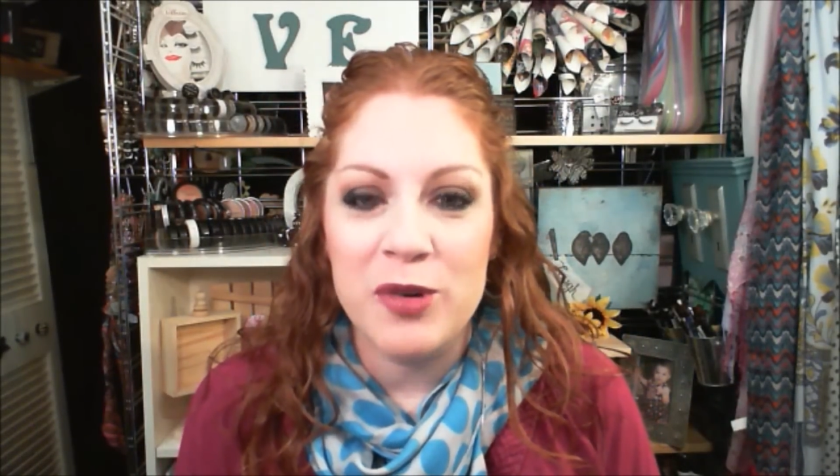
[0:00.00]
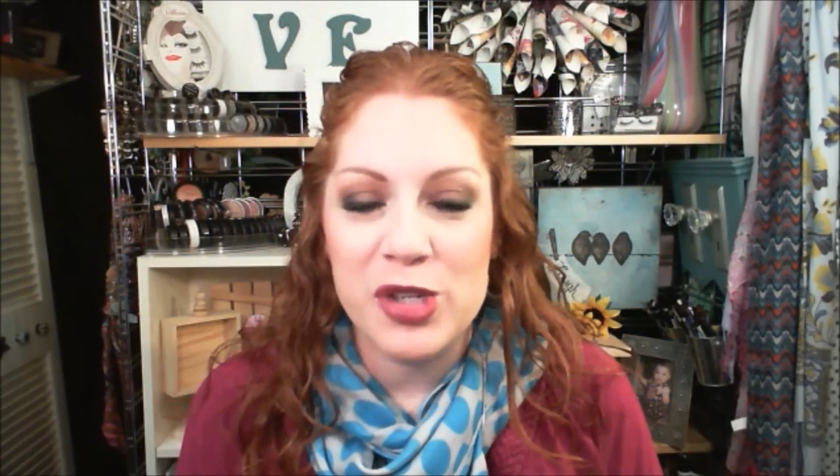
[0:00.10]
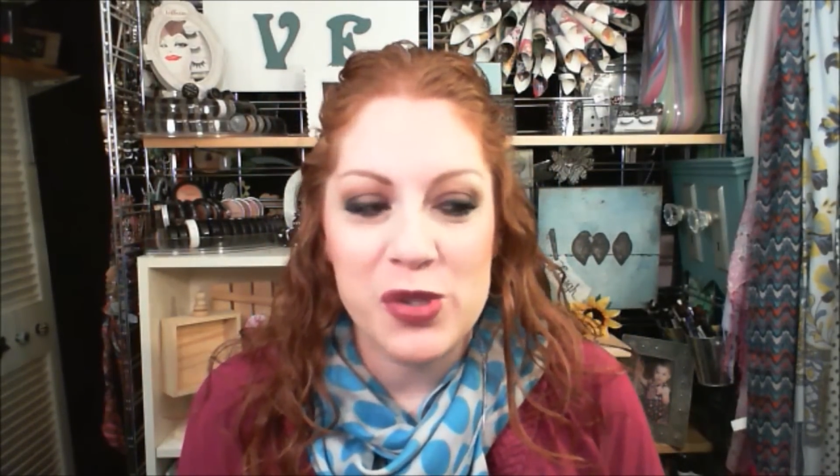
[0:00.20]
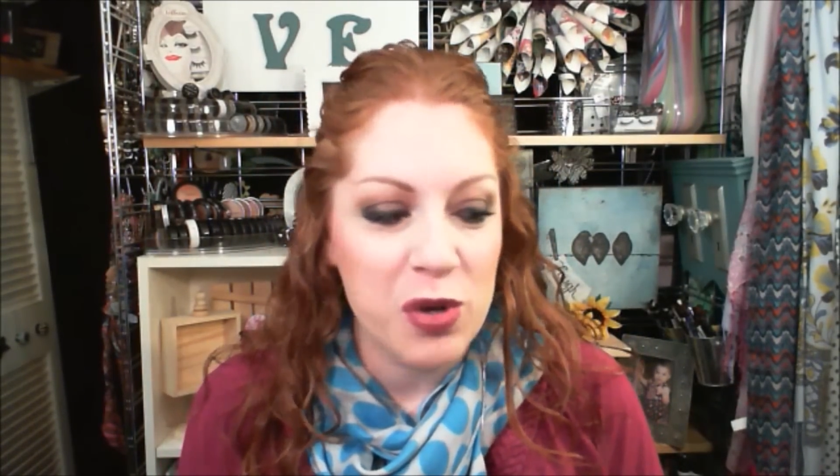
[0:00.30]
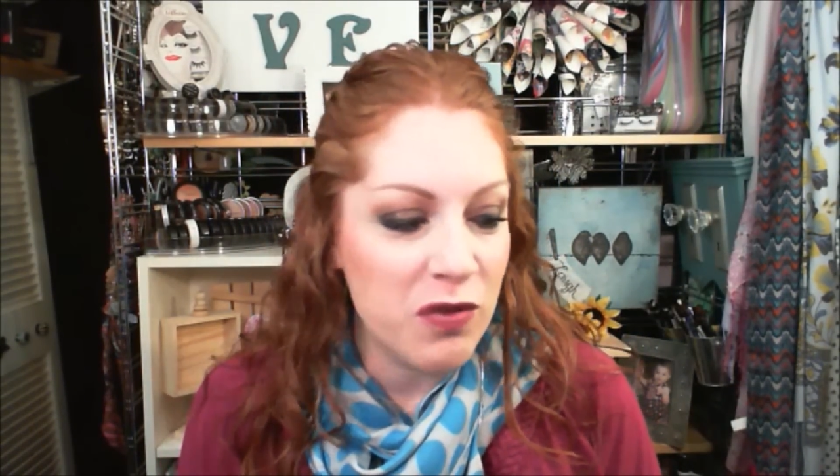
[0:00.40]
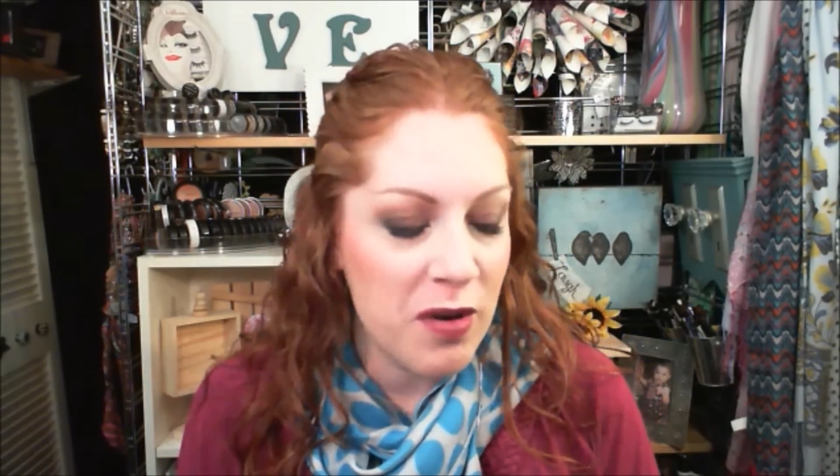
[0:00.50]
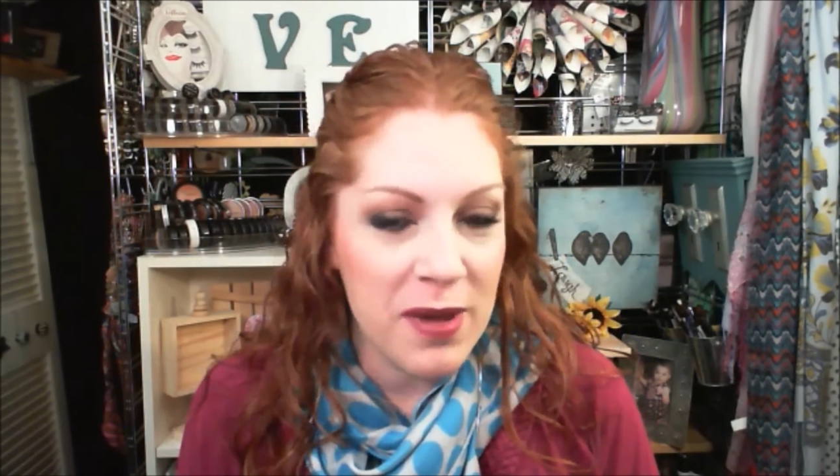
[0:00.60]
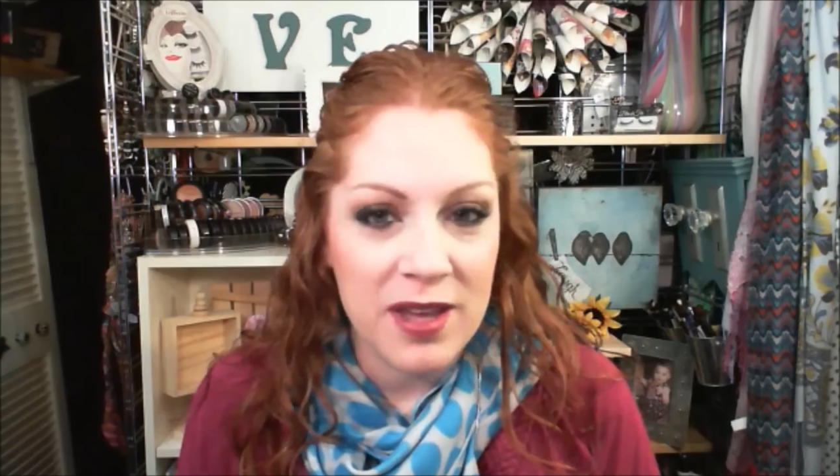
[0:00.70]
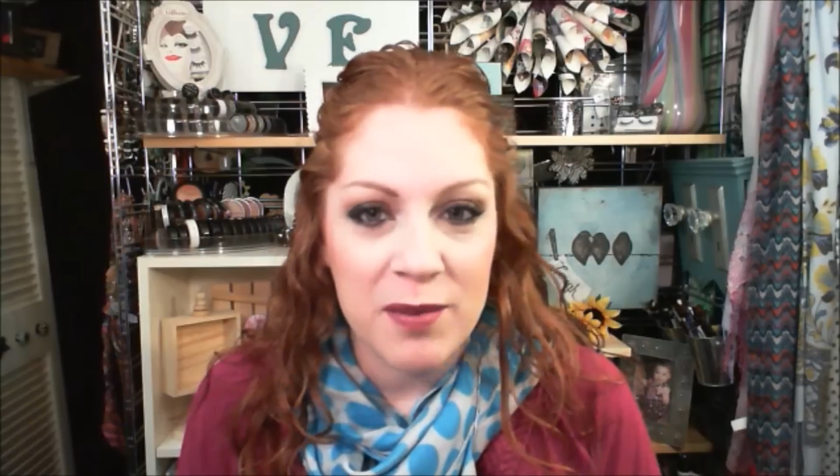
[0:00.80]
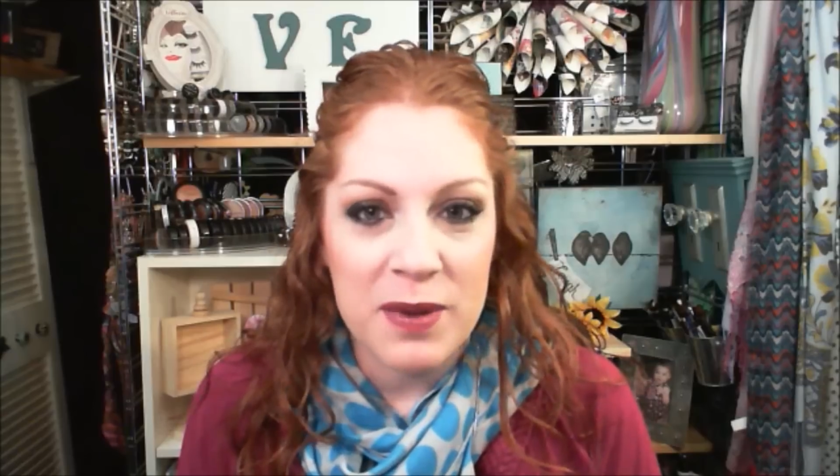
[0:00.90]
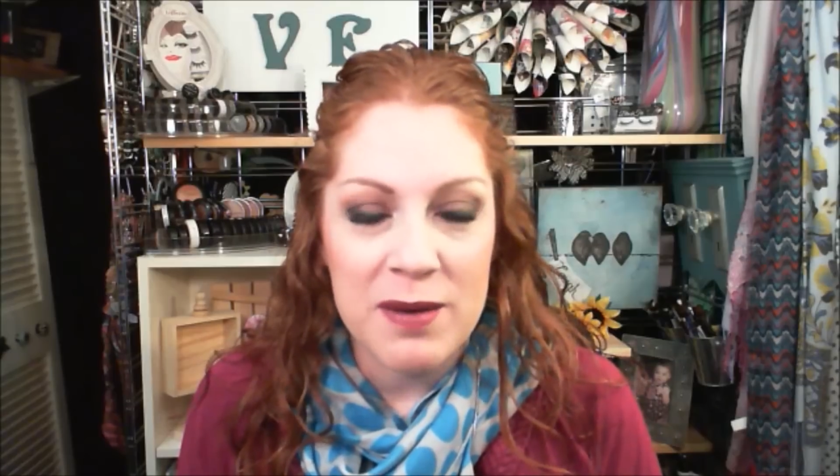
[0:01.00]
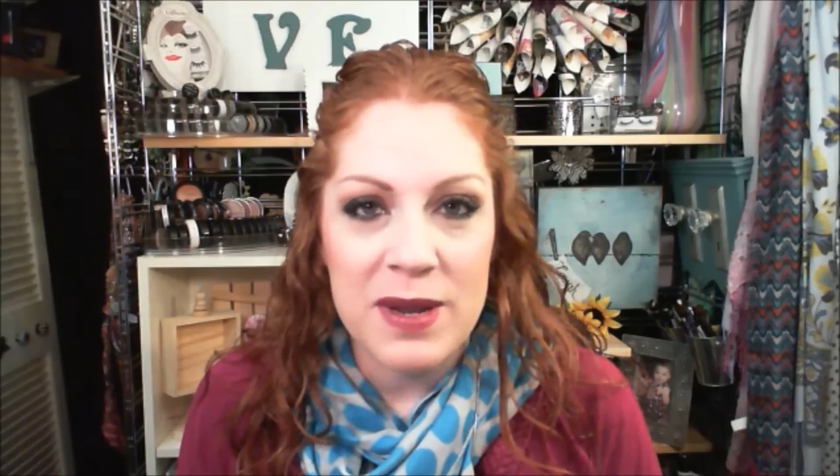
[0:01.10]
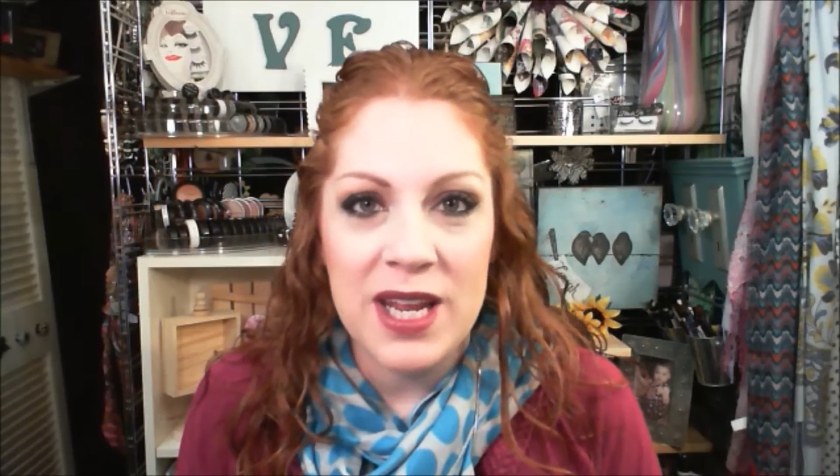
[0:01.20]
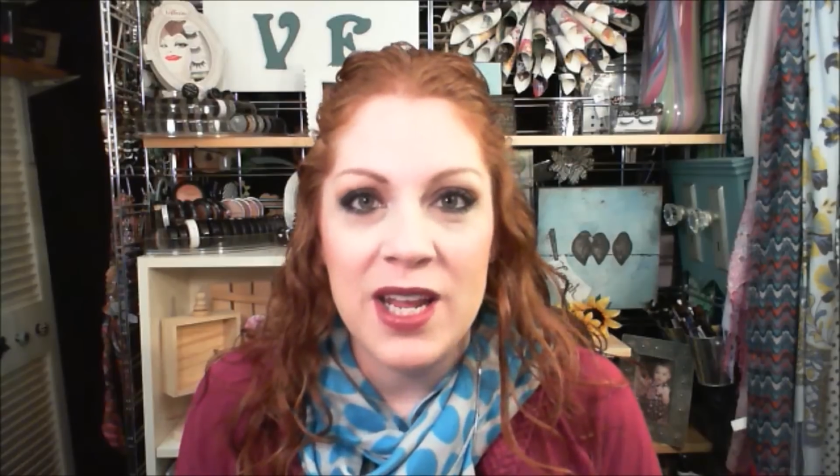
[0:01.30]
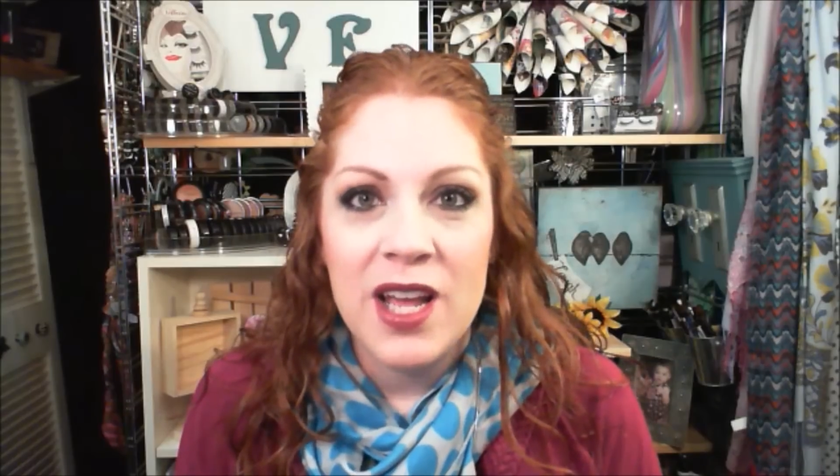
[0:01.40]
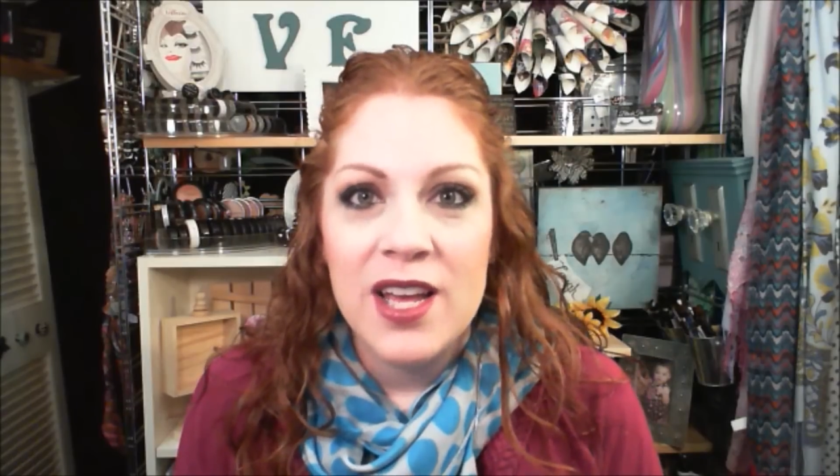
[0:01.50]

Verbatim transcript: Krystal over at Makeup and Me